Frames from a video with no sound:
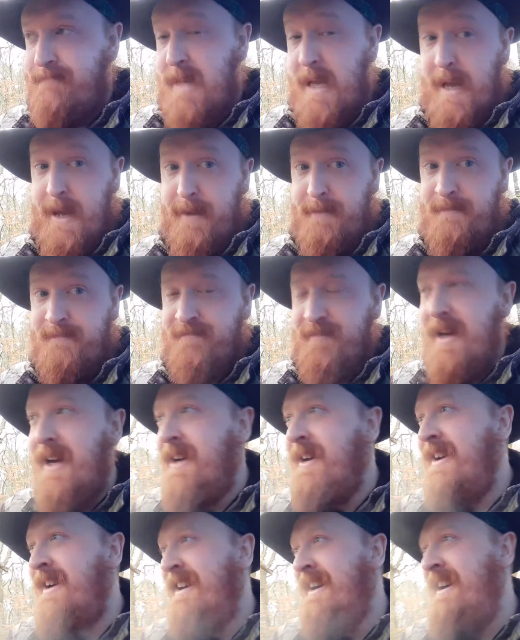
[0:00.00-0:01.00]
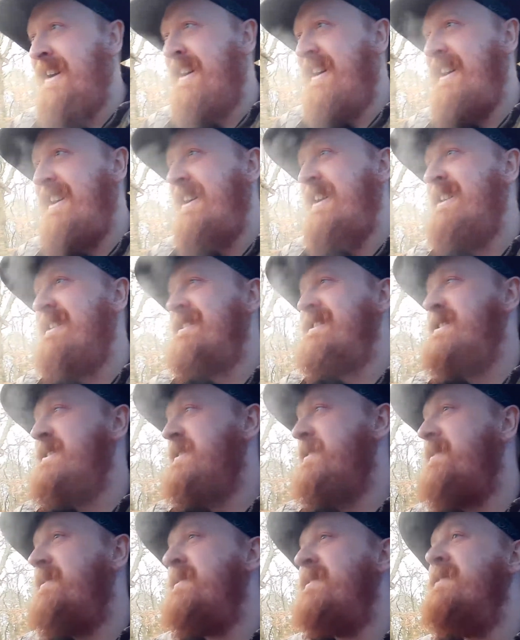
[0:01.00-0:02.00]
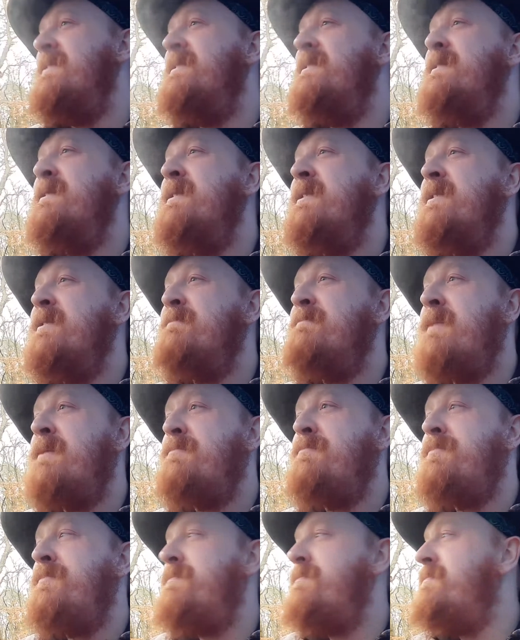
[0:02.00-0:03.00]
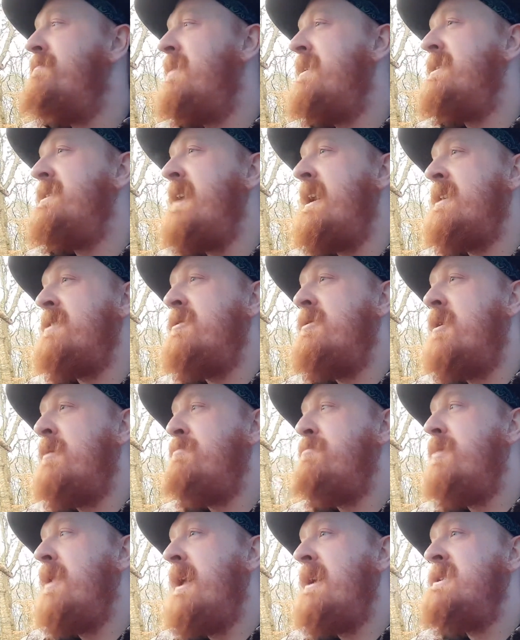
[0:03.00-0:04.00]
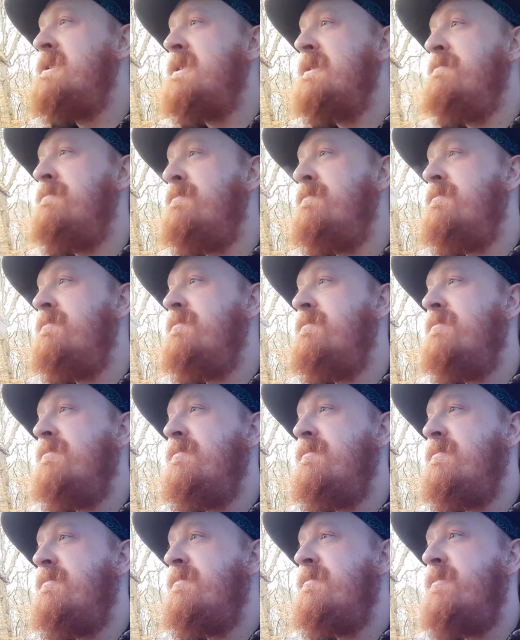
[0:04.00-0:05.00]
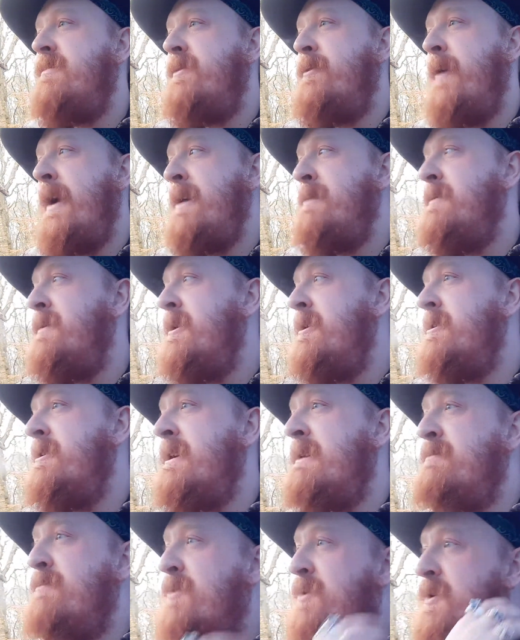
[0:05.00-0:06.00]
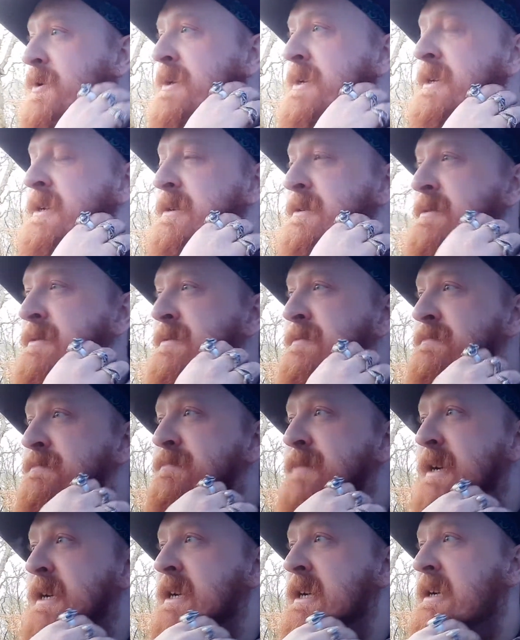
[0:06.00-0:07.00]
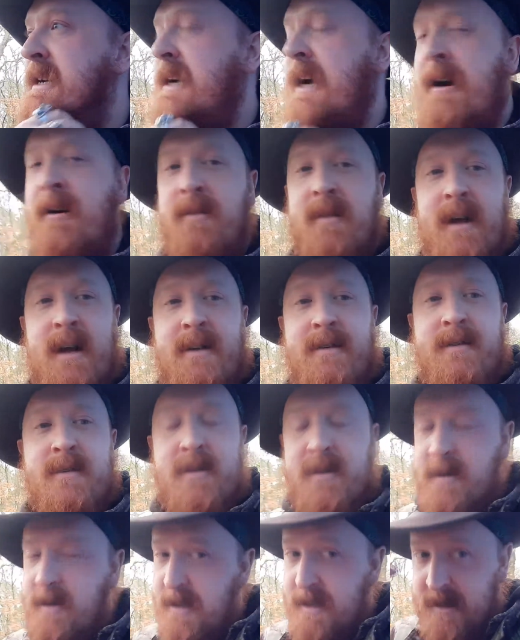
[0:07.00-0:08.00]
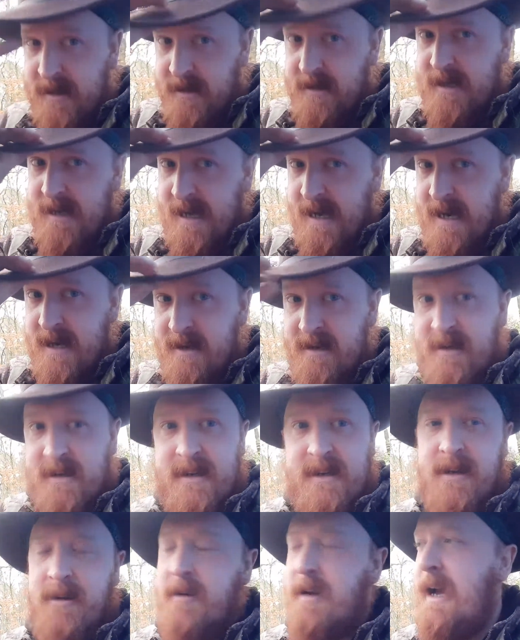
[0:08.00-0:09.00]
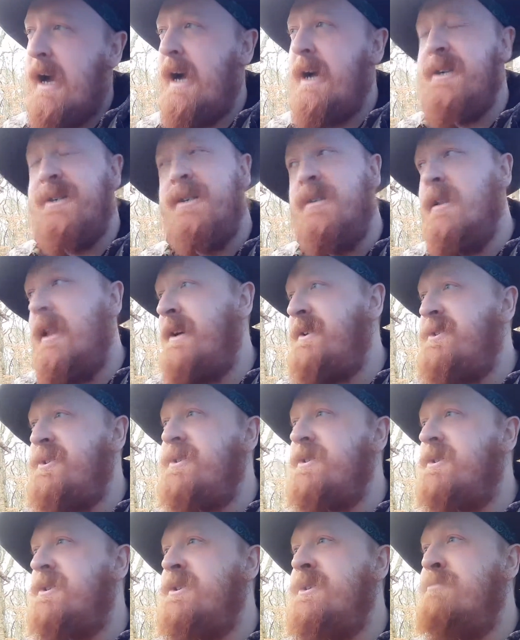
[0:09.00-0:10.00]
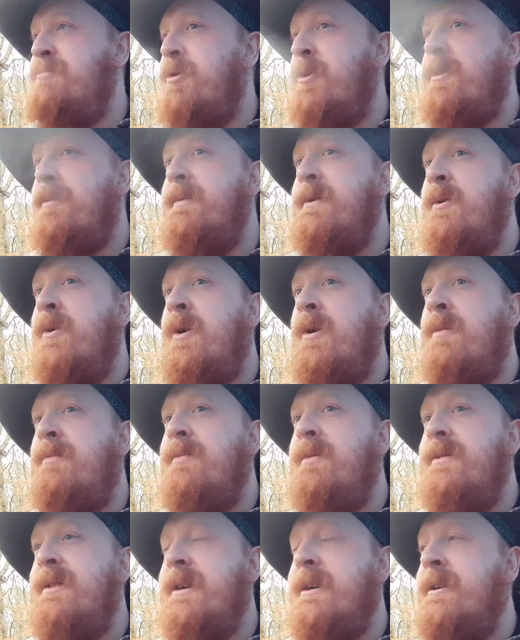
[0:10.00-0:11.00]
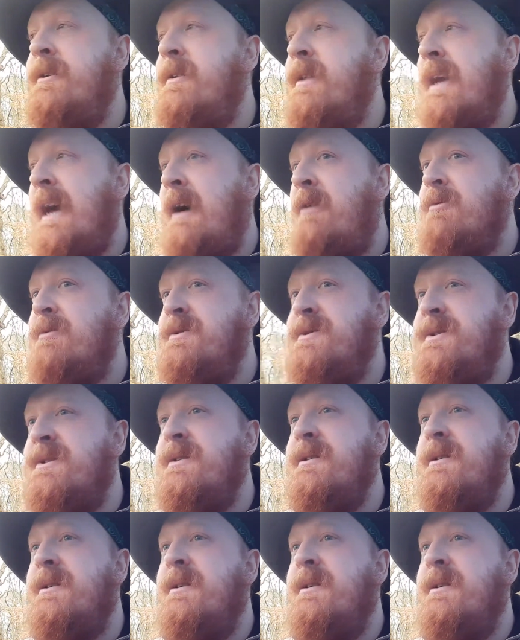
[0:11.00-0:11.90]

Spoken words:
Yeah. So my dad, God bless him, rang me early in the morning, and Mick and Caroline, again, you guys, you're legends, because you brought me home in the early hours,